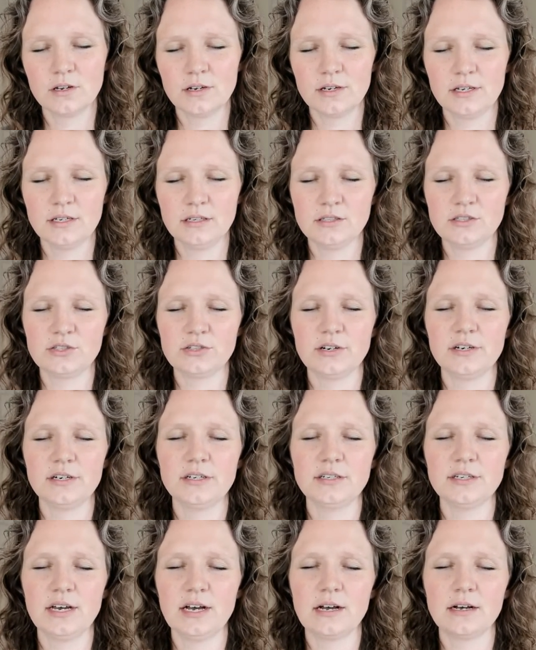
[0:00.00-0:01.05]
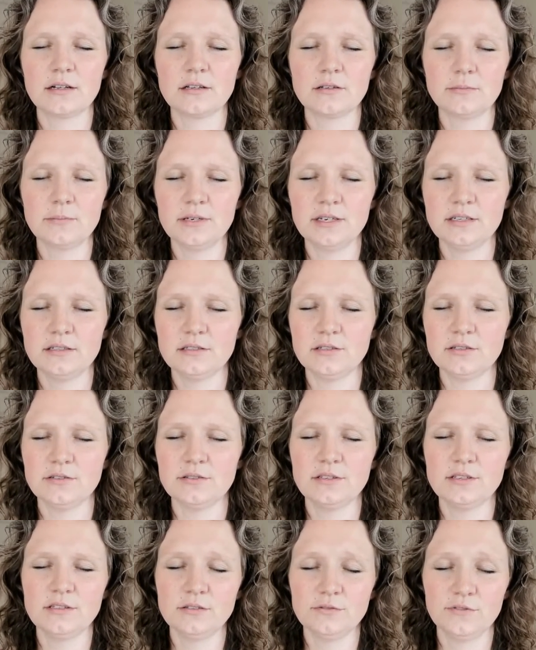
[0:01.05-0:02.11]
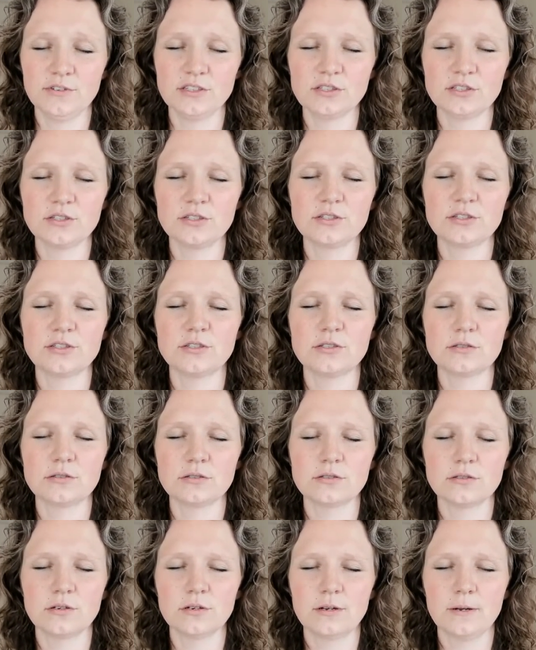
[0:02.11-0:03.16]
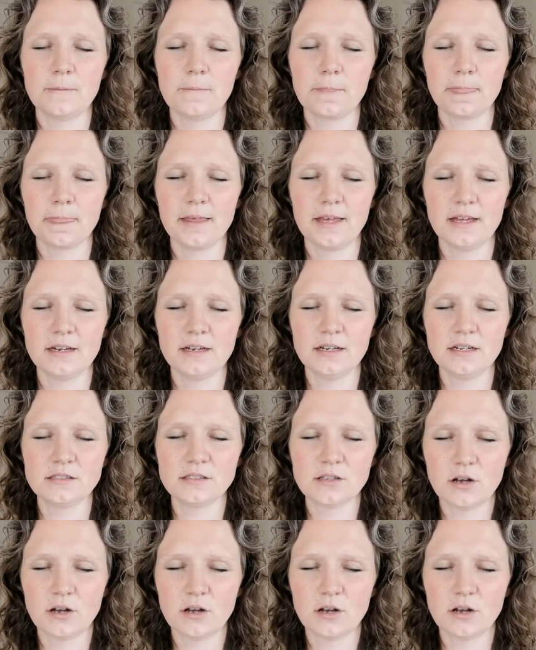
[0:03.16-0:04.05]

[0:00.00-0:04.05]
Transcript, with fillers: He is starting to acclimate to these visitors, and it's